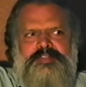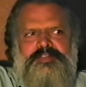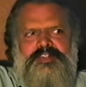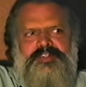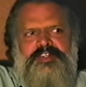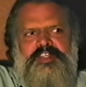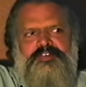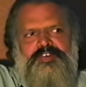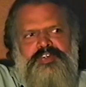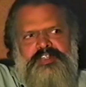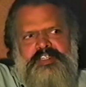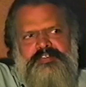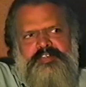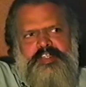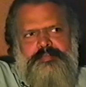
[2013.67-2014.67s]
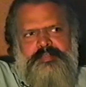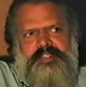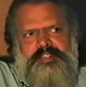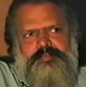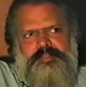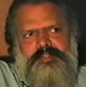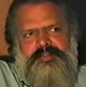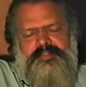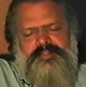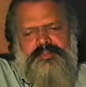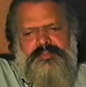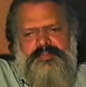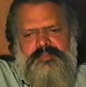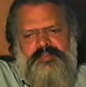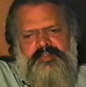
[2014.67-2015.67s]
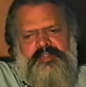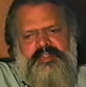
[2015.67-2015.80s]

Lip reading: even though I wanted very much, because, you know,